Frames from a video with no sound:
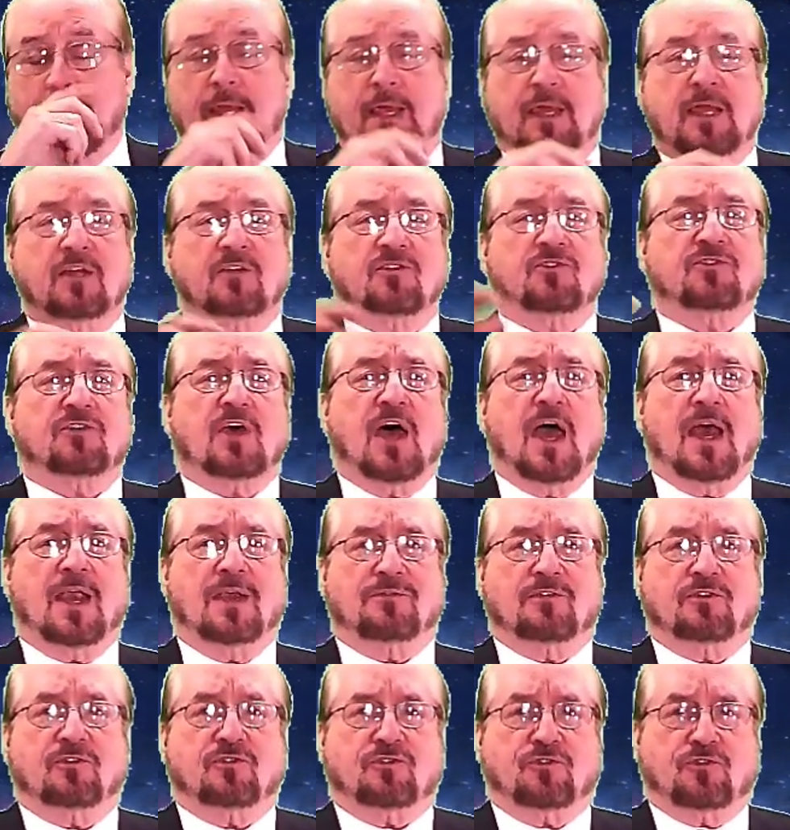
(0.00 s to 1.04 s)
inside of
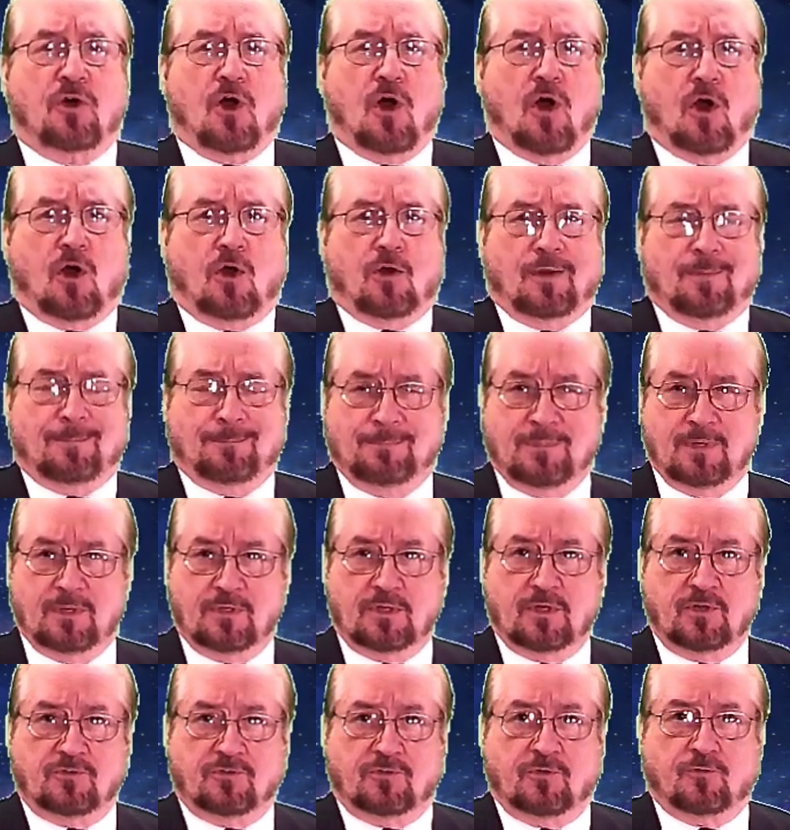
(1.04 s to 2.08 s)
a star at
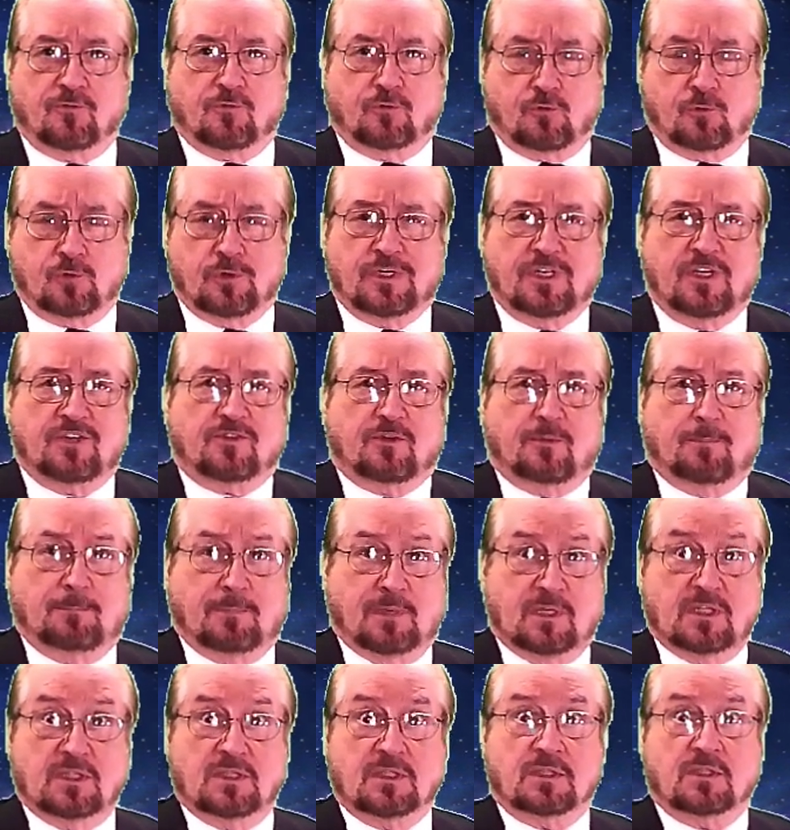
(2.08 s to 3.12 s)
millions of degrees and
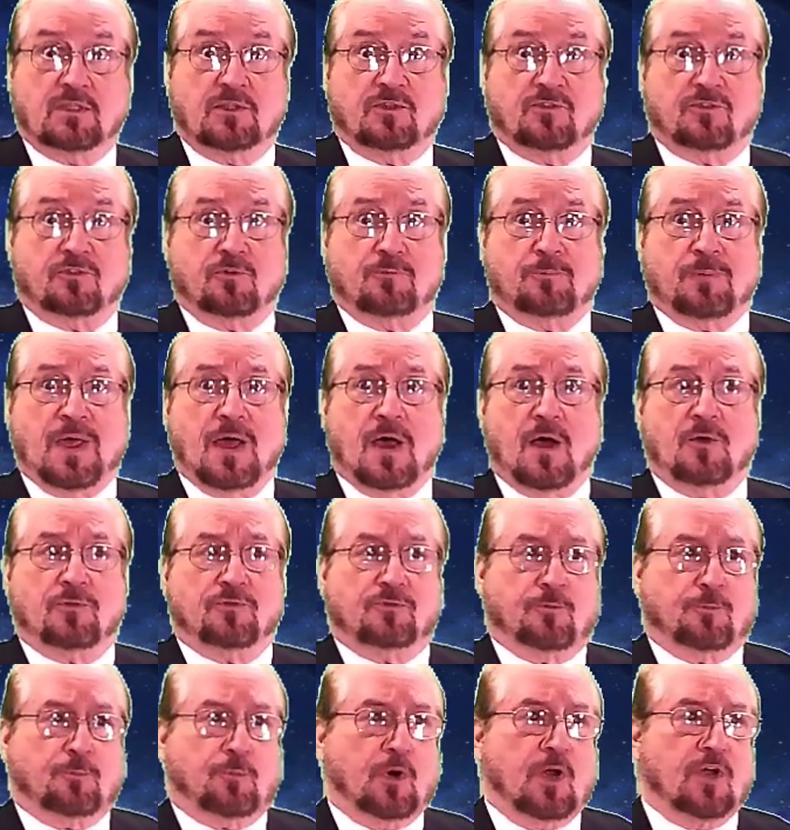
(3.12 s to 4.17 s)
millions of pounds
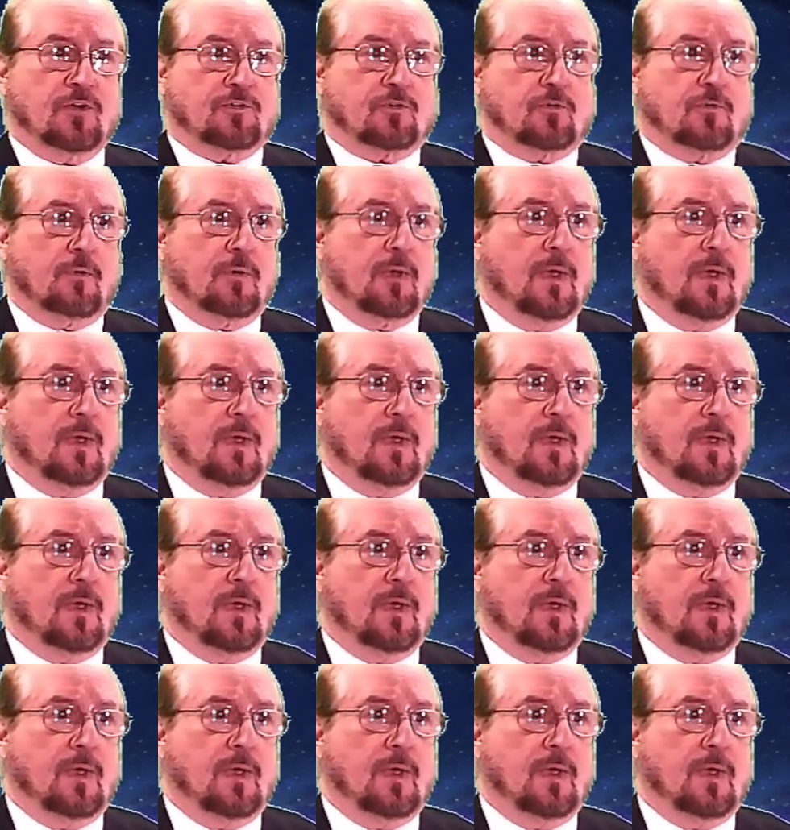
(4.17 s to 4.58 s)
of pressure.